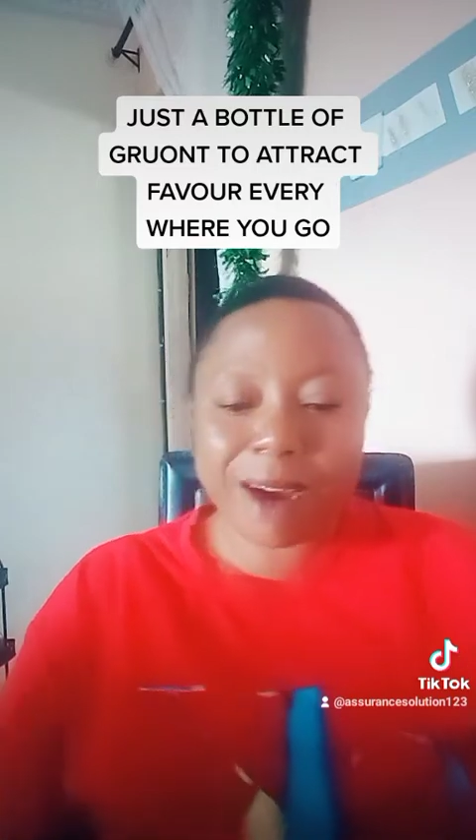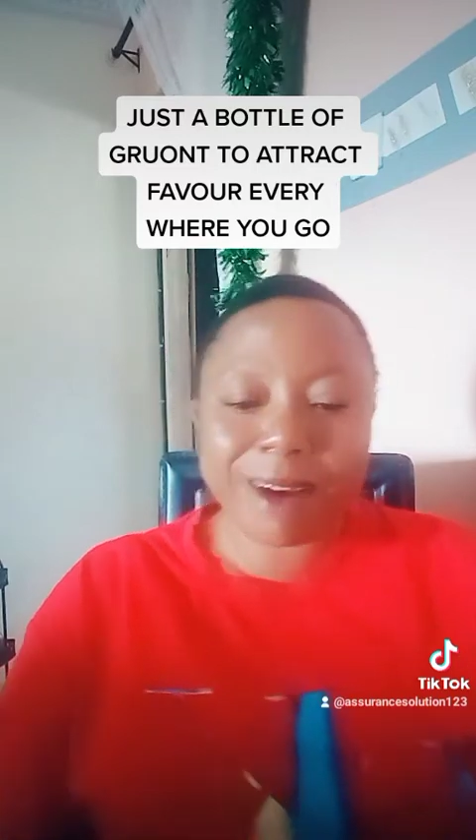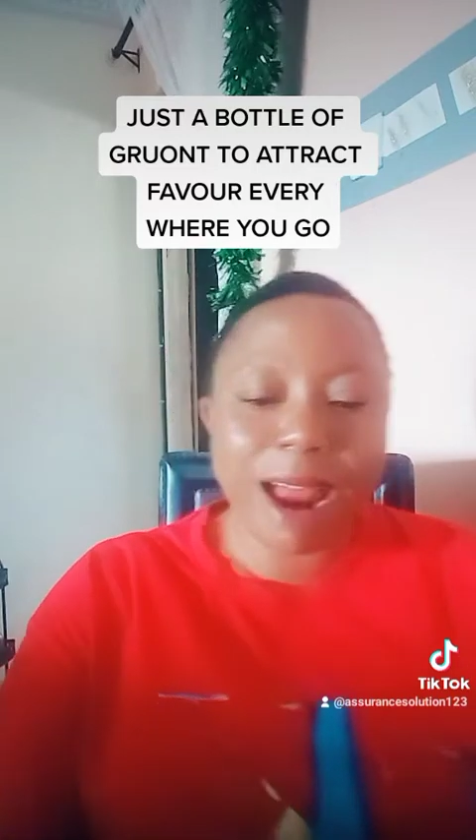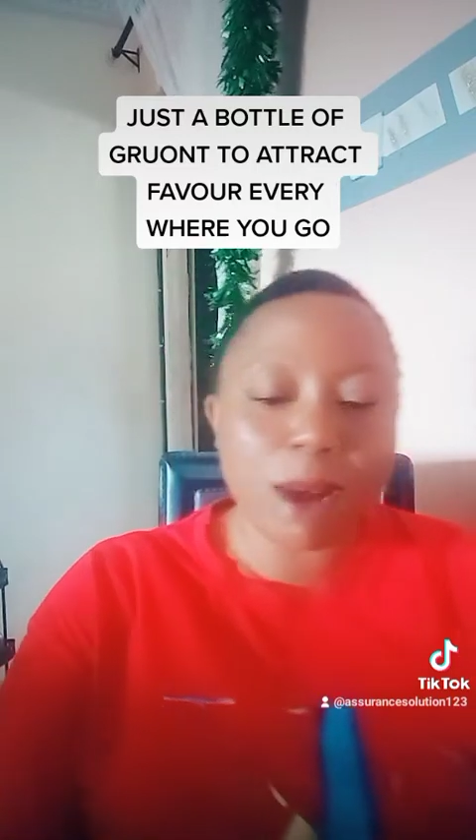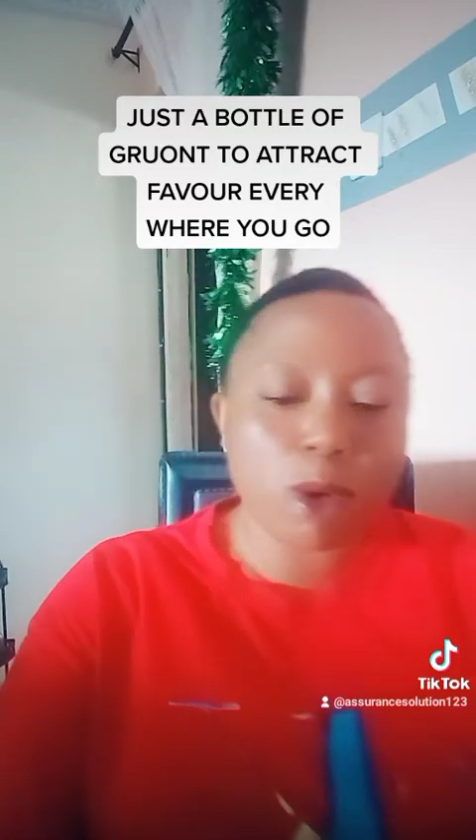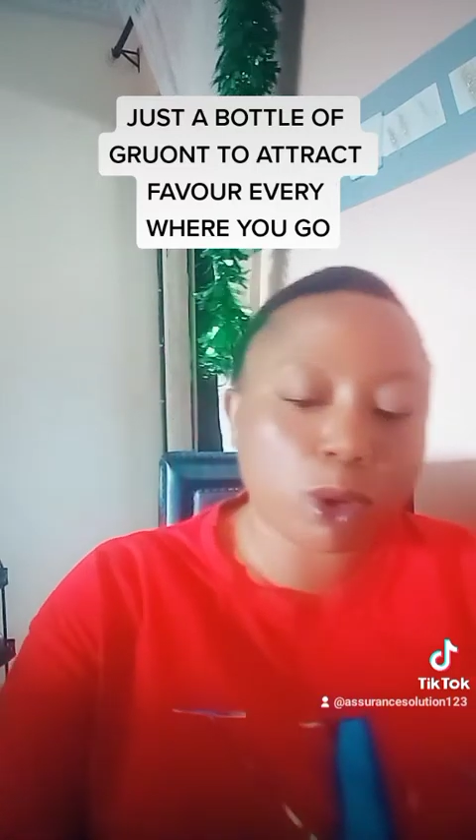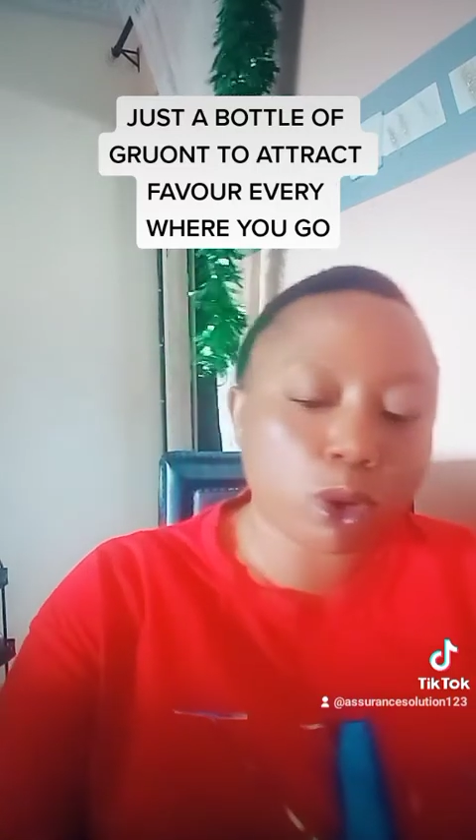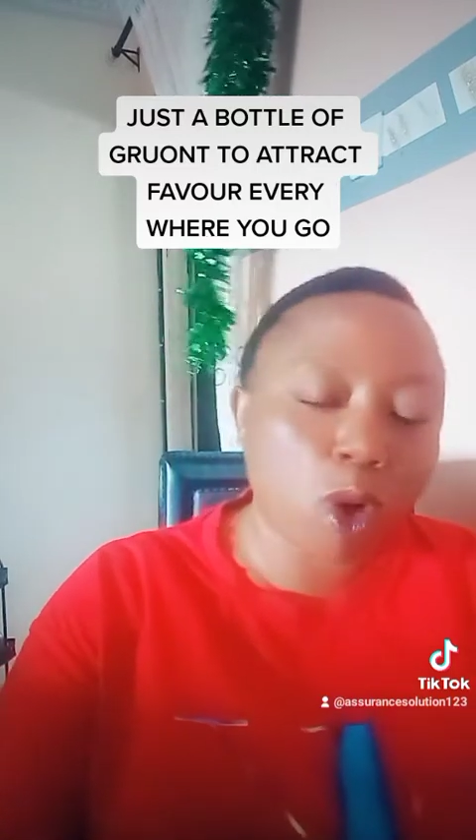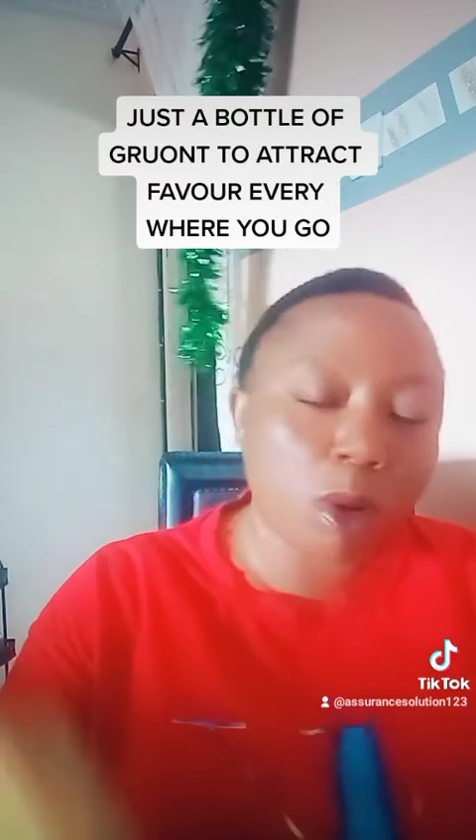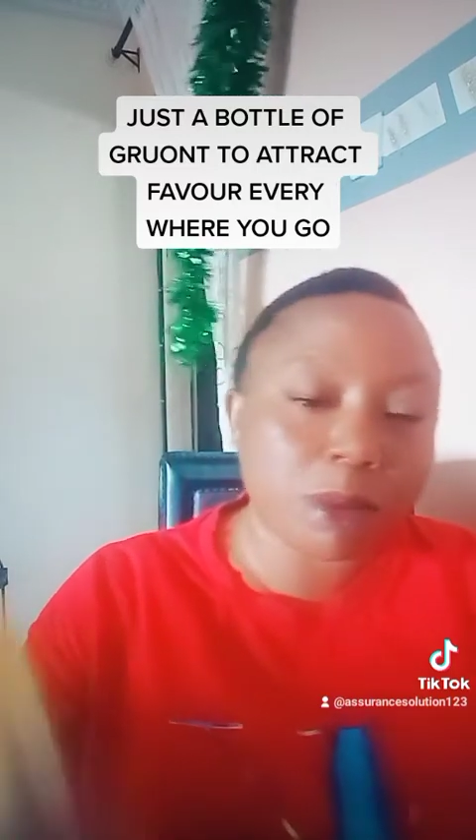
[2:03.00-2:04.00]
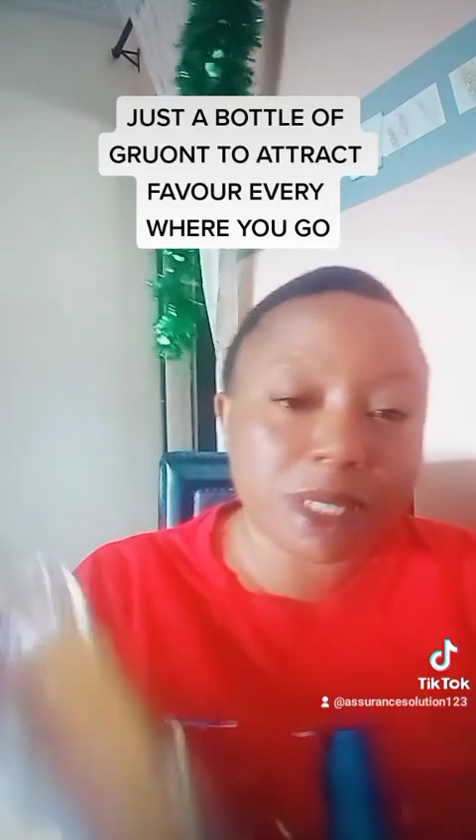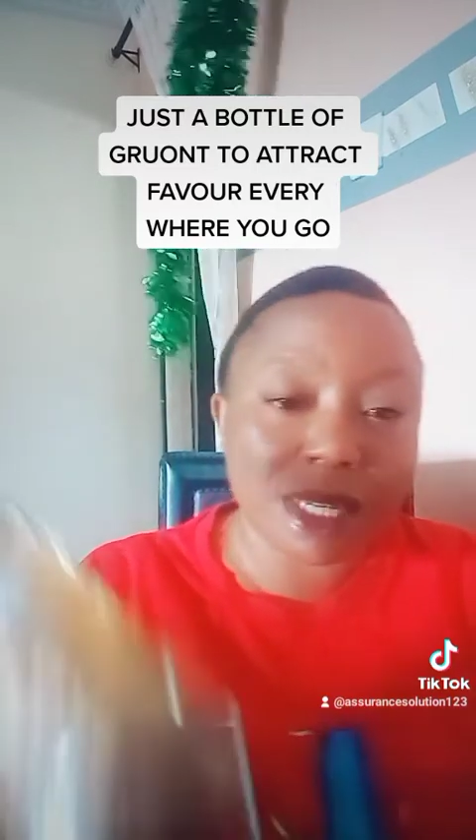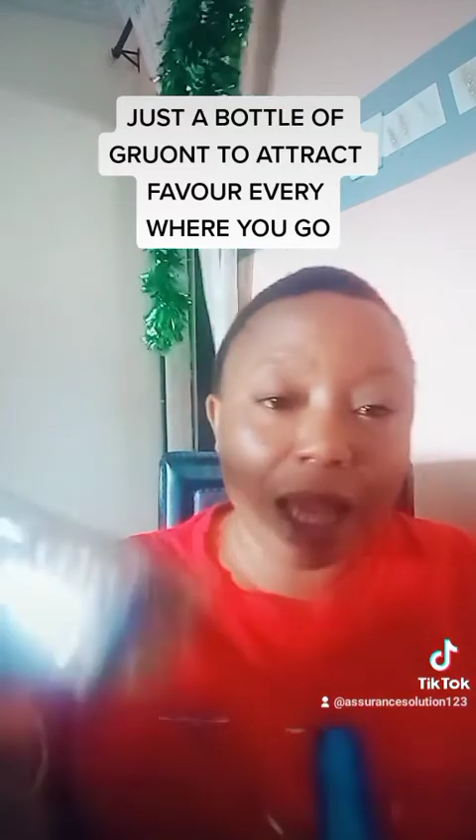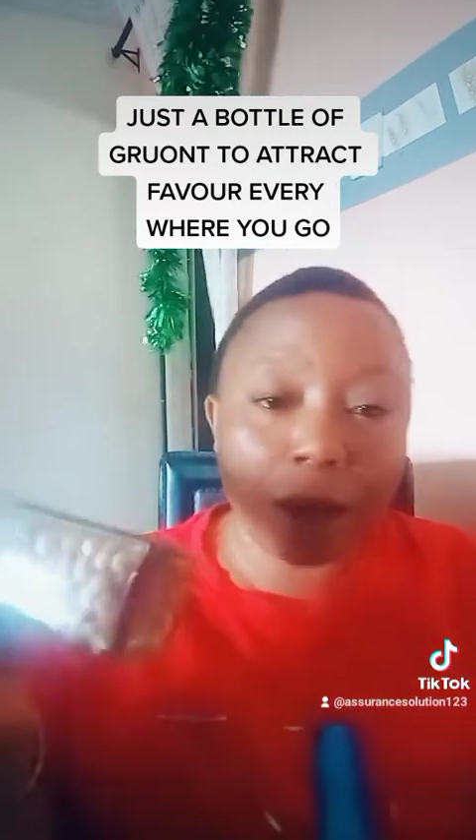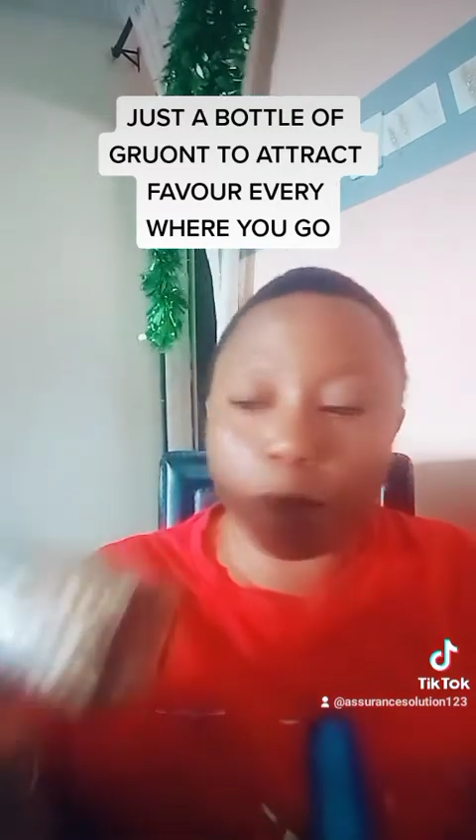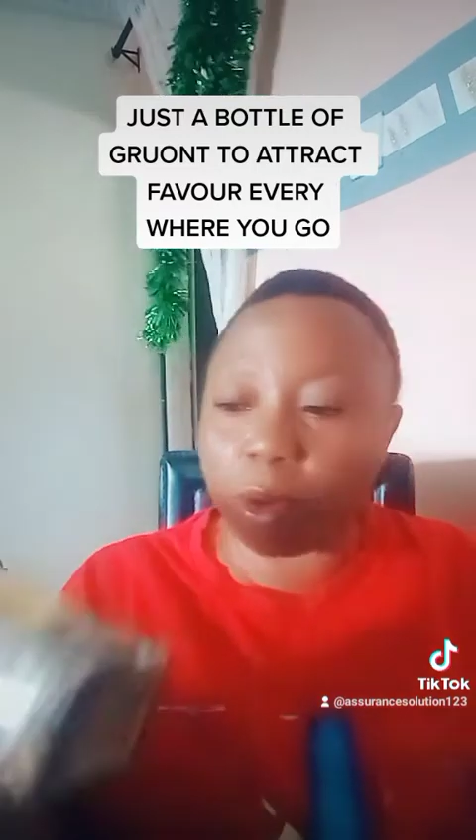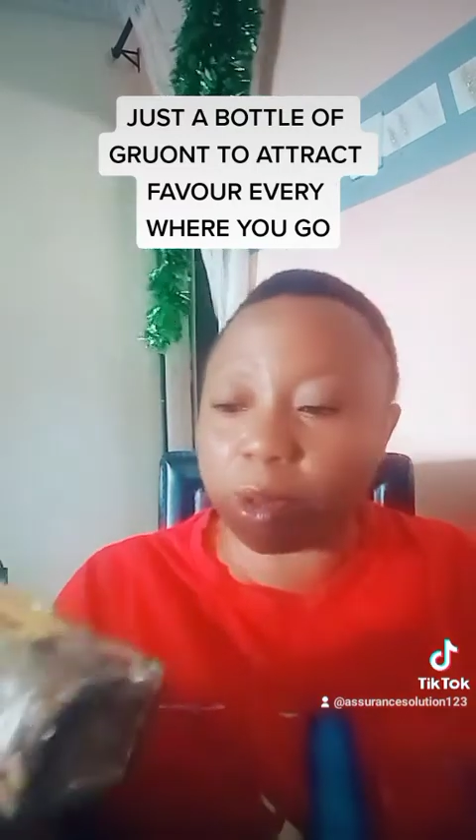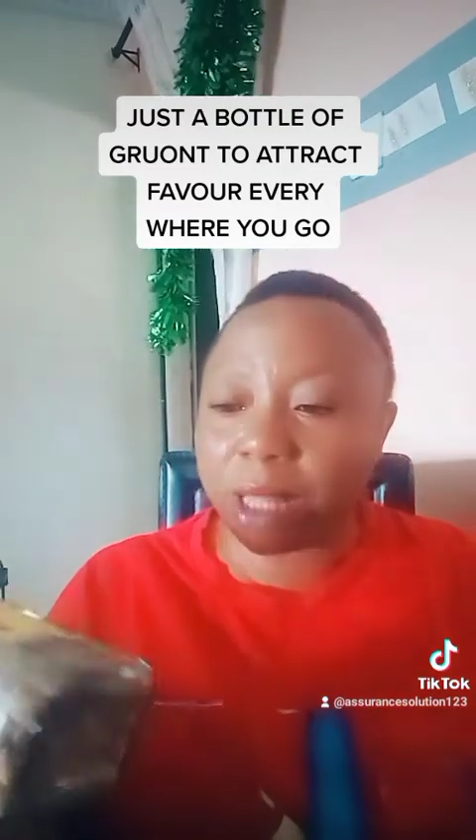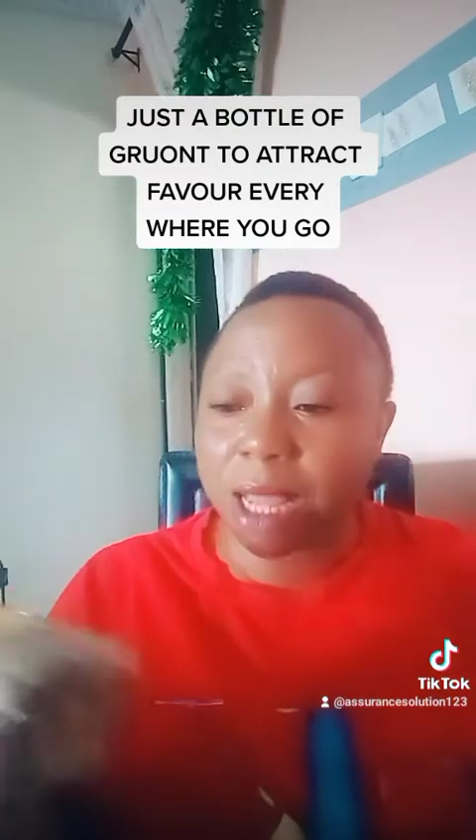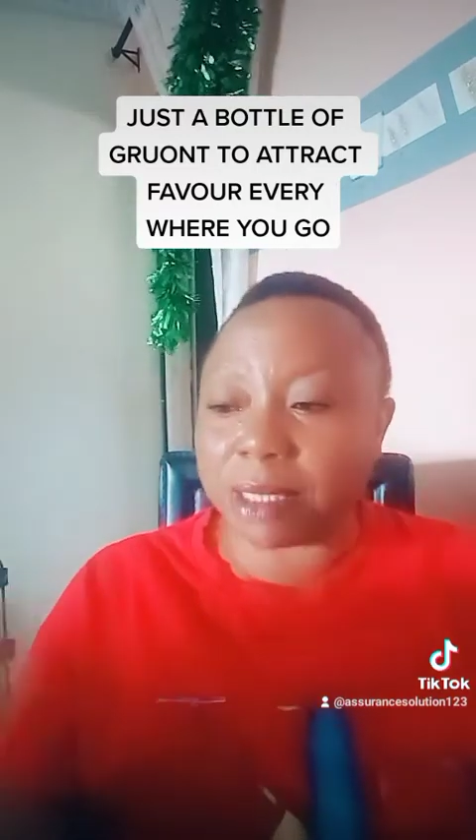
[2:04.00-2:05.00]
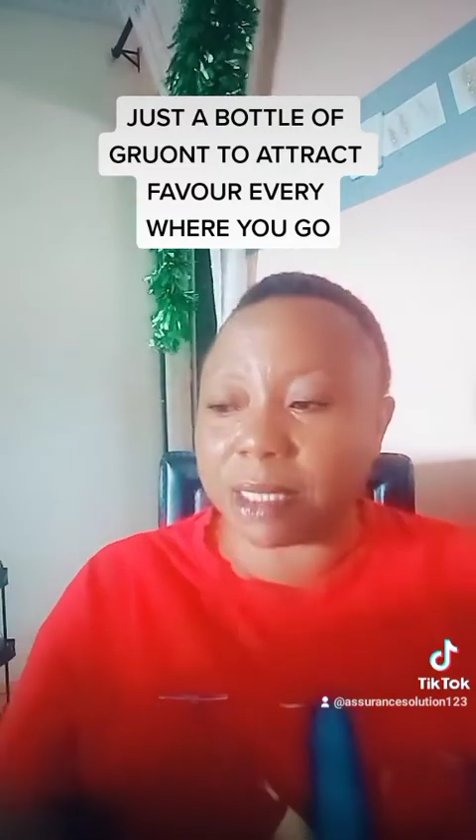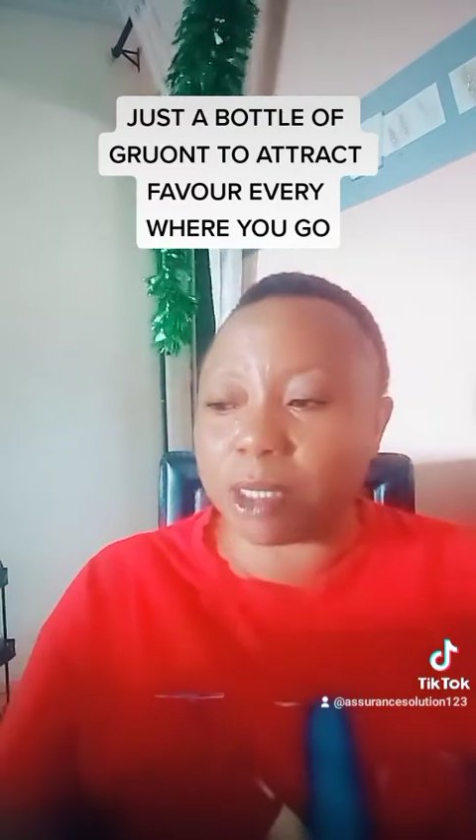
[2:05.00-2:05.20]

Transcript: Granite comes in abundance.